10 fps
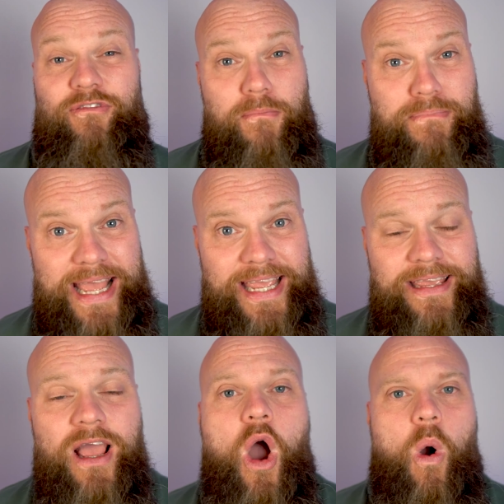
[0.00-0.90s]
for
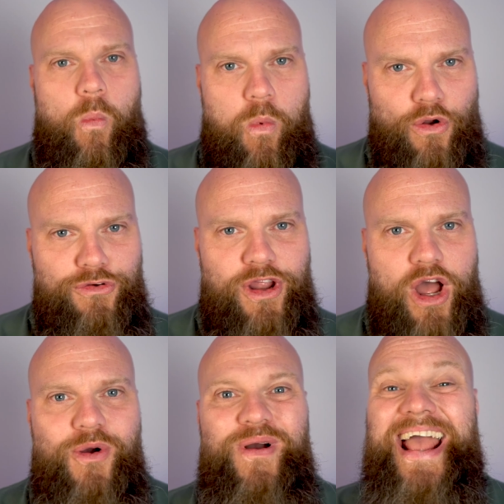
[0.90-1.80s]
me,
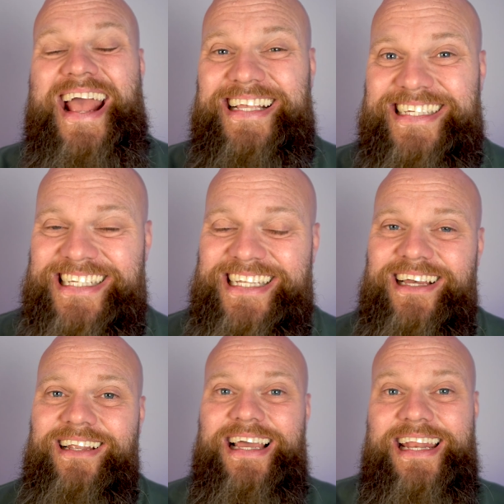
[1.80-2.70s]
OneNote is
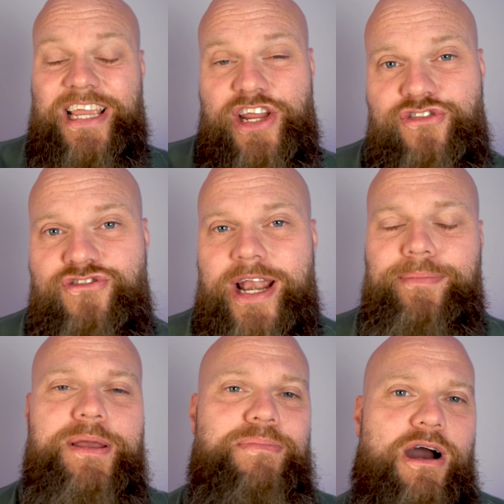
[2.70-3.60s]
still an
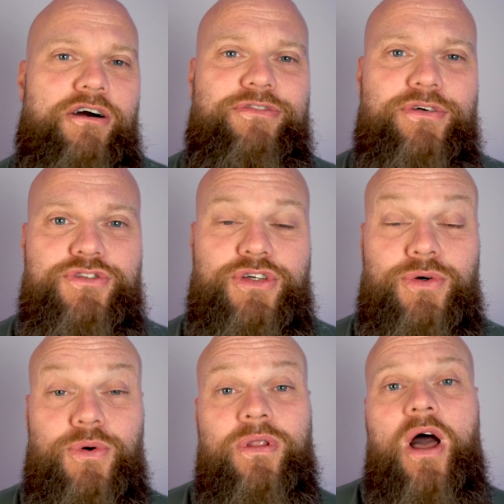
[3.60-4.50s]
incredibly powerful
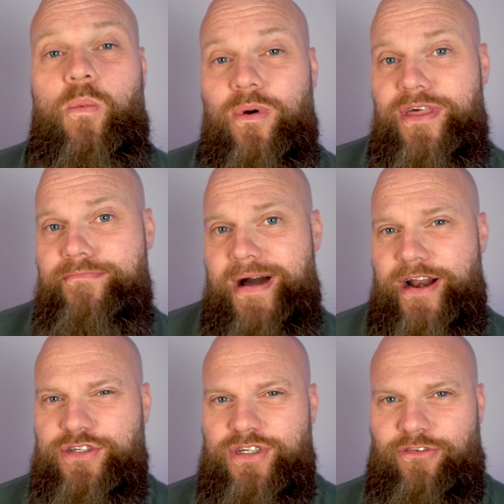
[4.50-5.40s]
tool within
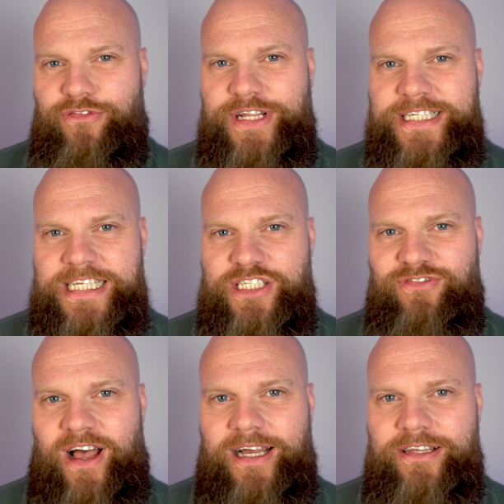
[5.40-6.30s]
Microsoft
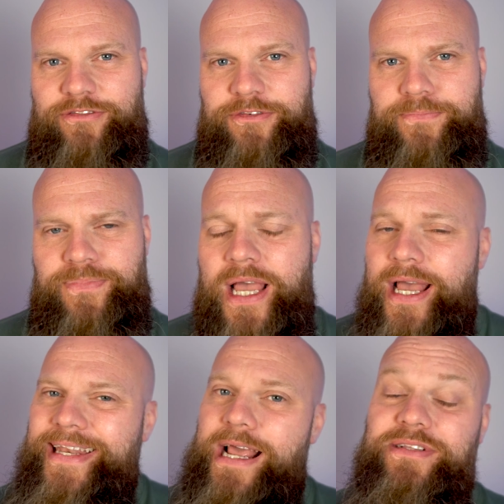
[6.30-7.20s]
365.
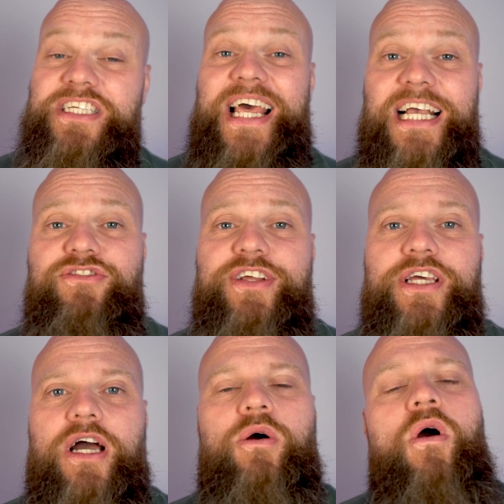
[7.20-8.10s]
Now, in today's
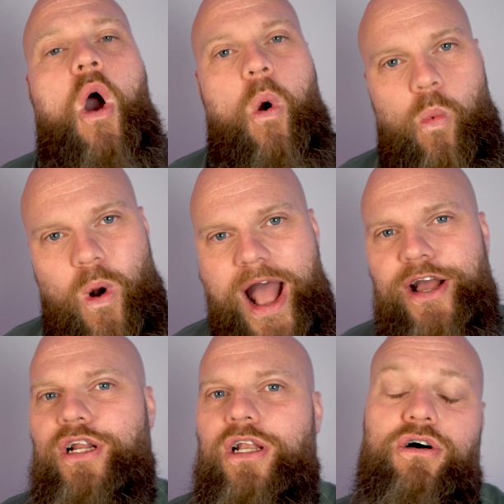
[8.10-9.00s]
video, we're
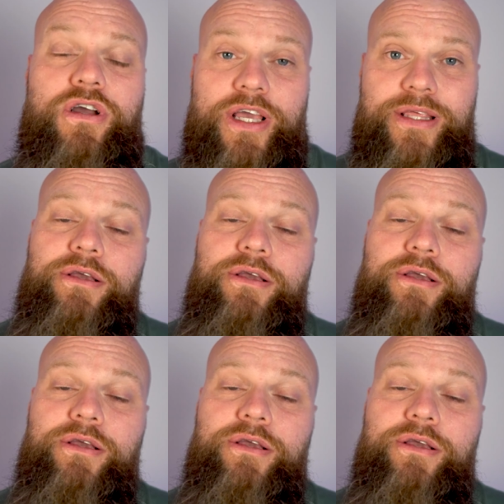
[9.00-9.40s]
going to look at